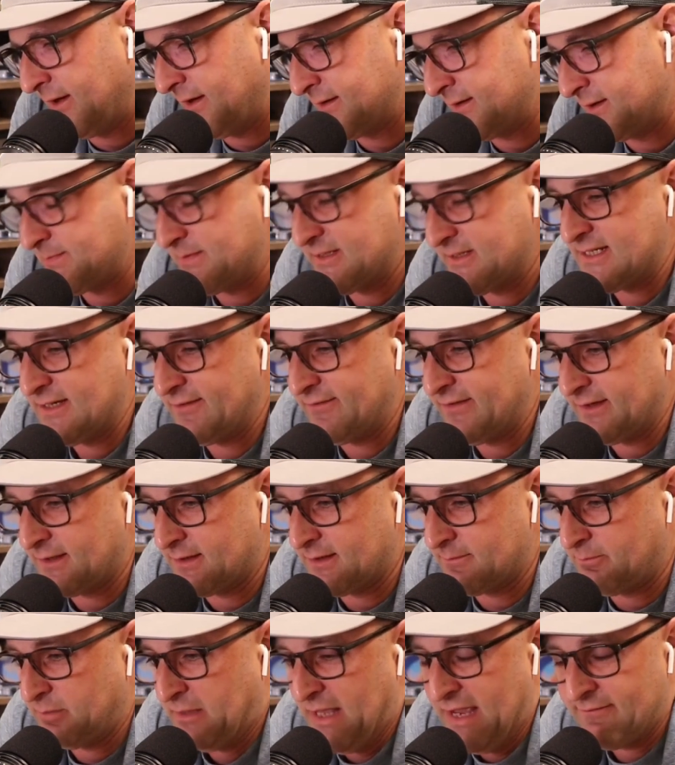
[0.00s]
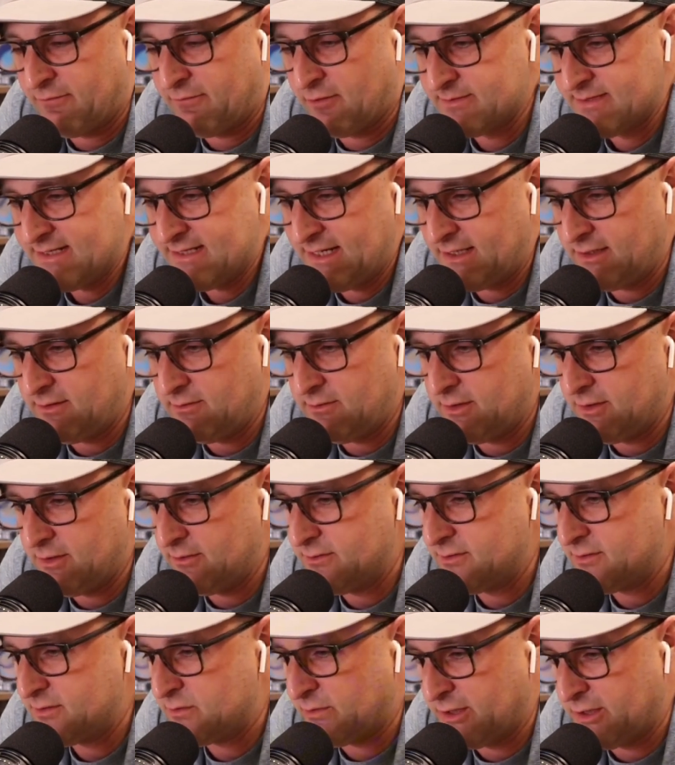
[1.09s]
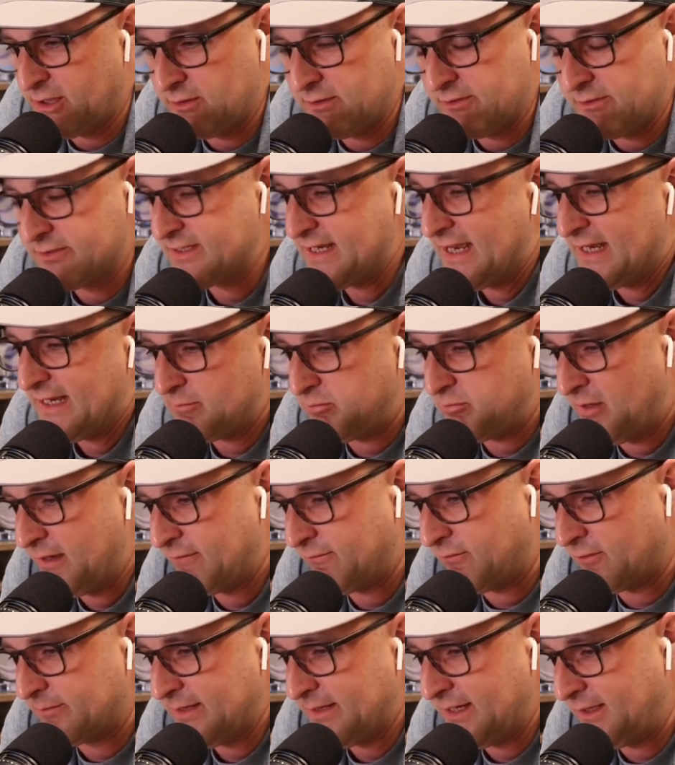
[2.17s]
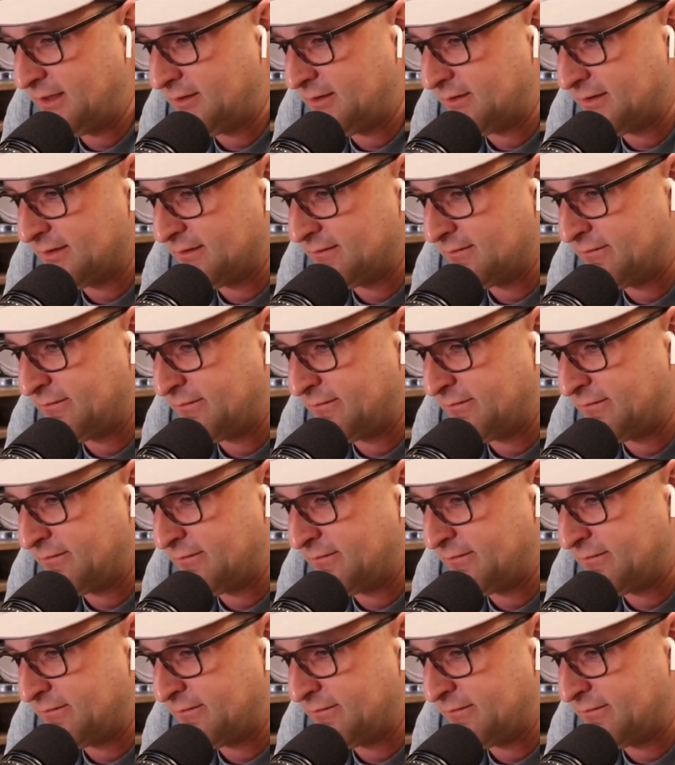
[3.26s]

specific platforms that you use? Will you use any platform that you can